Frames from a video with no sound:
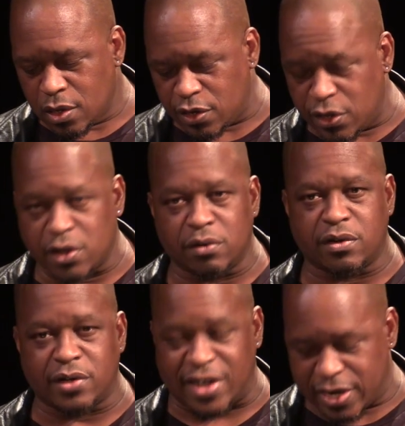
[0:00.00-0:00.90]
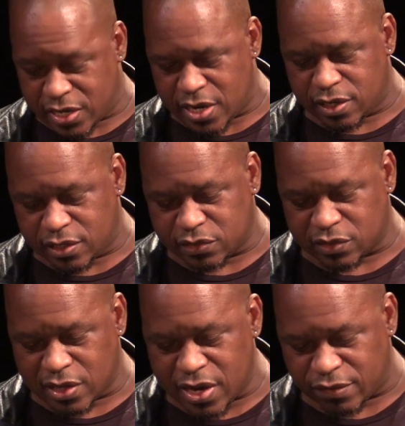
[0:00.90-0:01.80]
Iñigo dedicated his
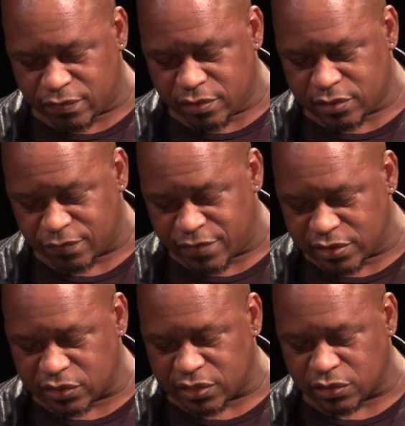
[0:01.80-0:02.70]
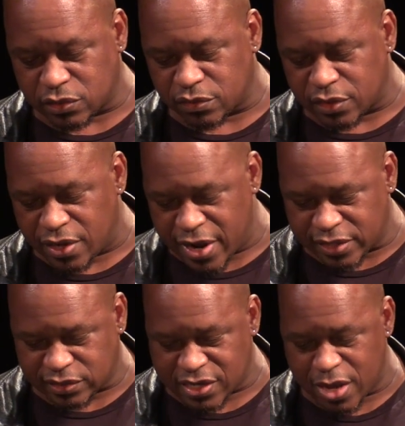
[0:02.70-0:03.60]
life to fencing so that the
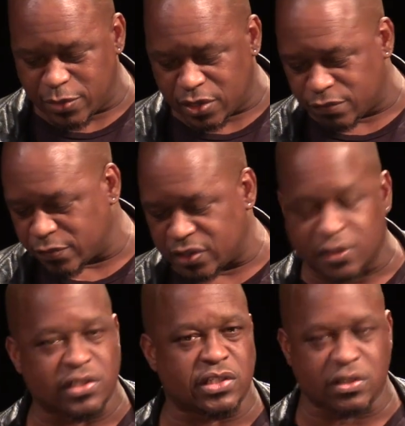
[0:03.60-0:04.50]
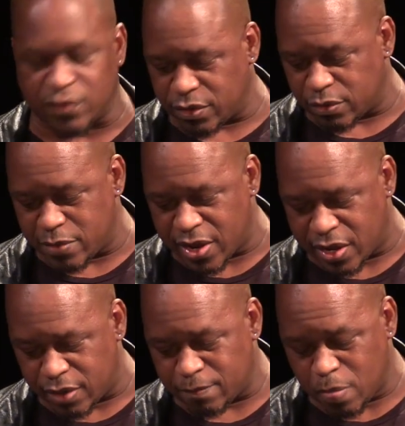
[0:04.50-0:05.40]
next time he confronted the six-fingered
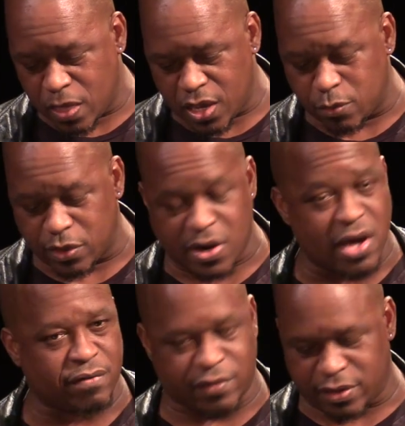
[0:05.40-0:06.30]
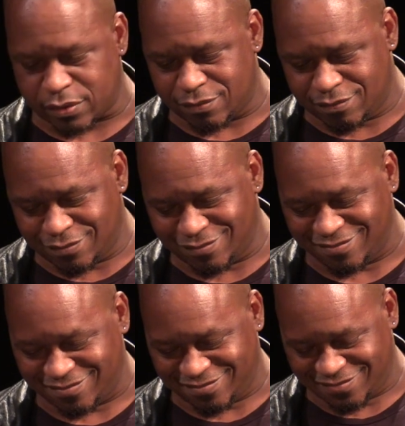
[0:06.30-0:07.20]
man, he would not fail.
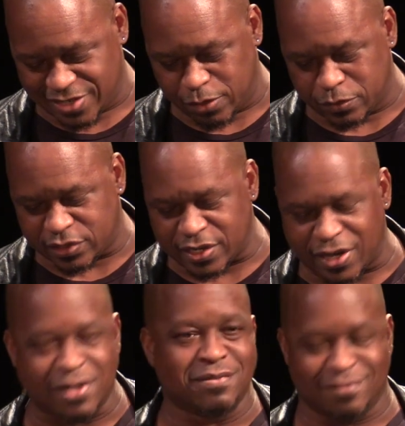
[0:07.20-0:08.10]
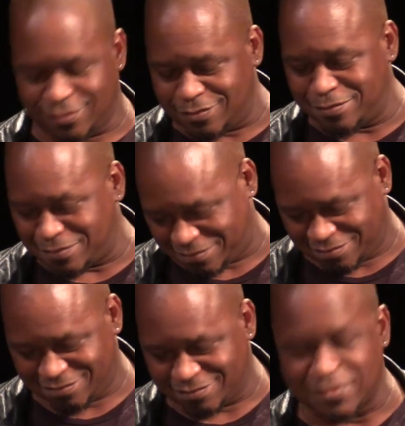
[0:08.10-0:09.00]
And he would say,
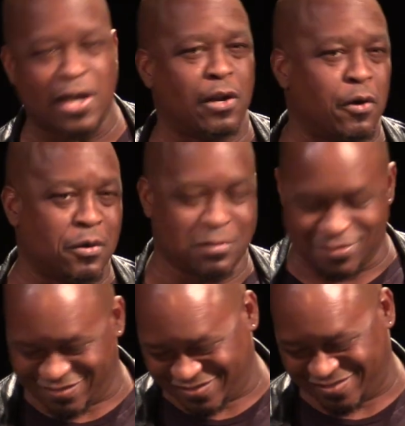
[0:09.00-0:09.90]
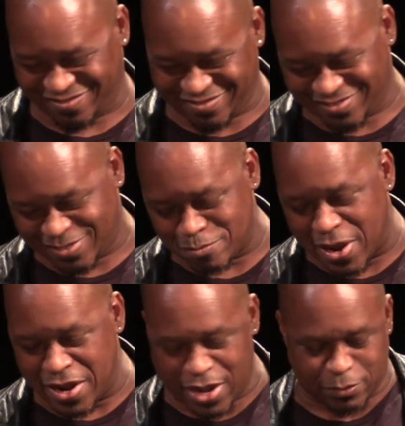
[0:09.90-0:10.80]
"Hello,
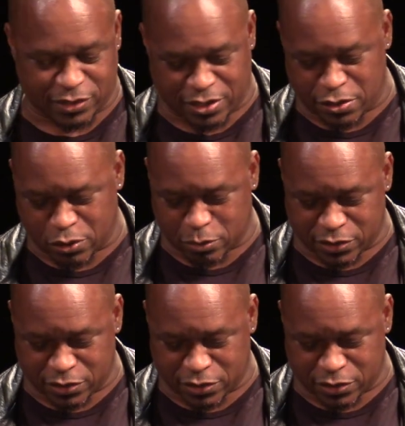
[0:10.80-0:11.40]
my name is Iñigo